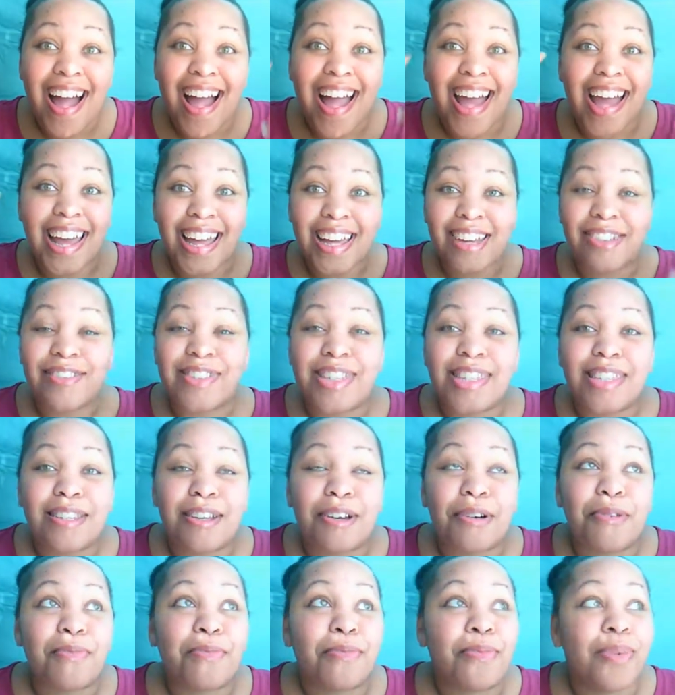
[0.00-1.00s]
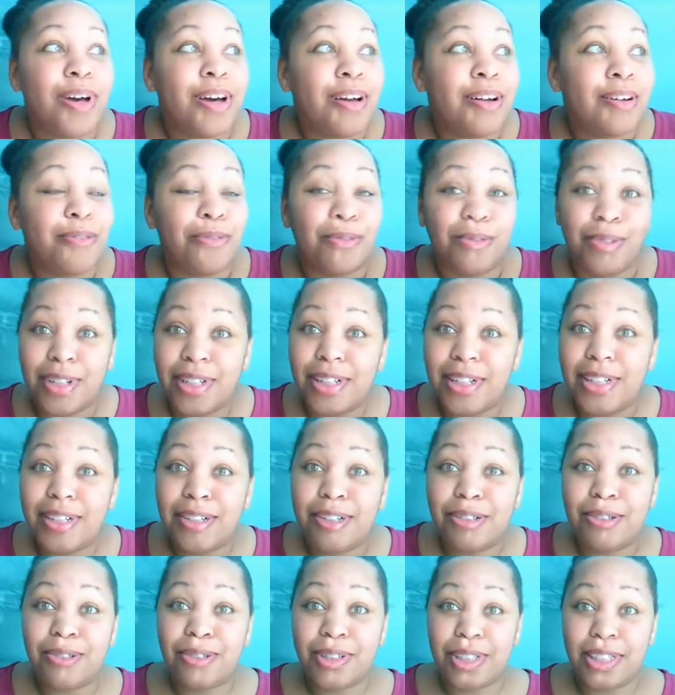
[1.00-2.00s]
I have some really
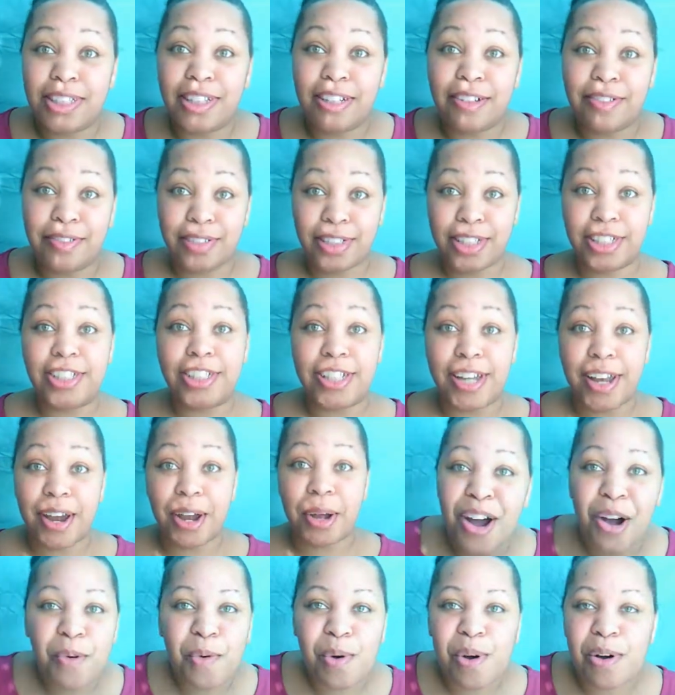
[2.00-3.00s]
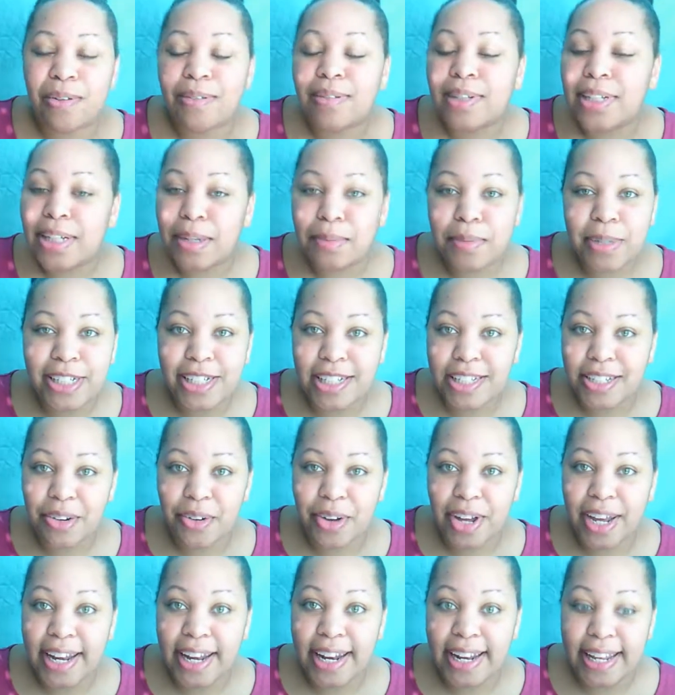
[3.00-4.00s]
cool stuff to share. Well, let me just
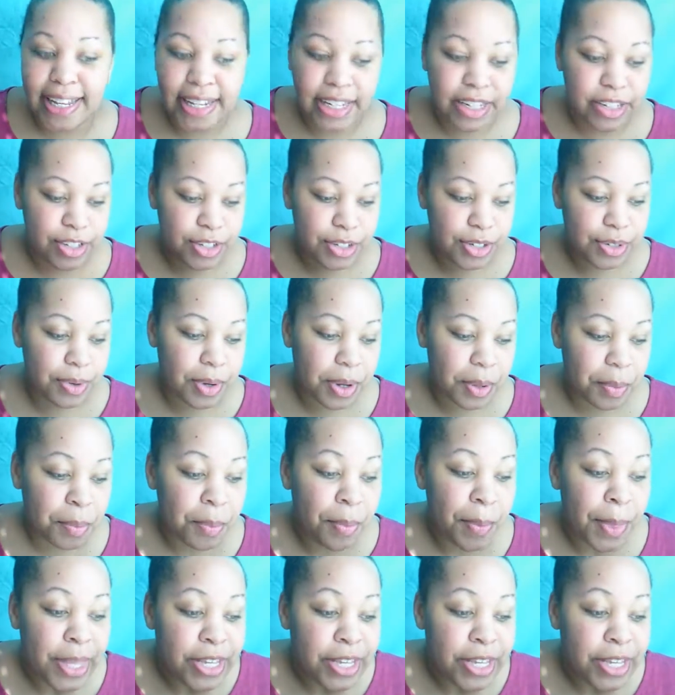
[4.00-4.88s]
go ahead and get into it.